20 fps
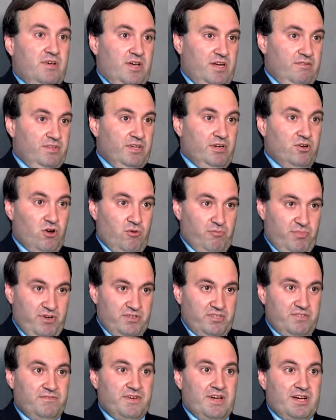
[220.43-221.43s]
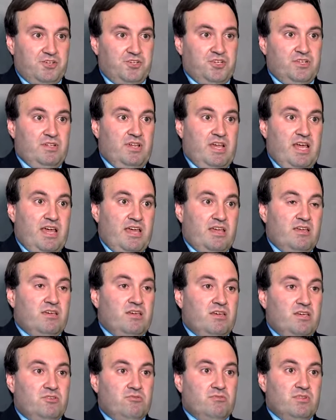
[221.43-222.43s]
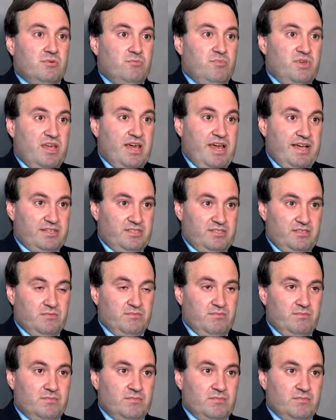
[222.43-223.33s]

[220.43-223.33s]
of the Gompertz function A e to the bx.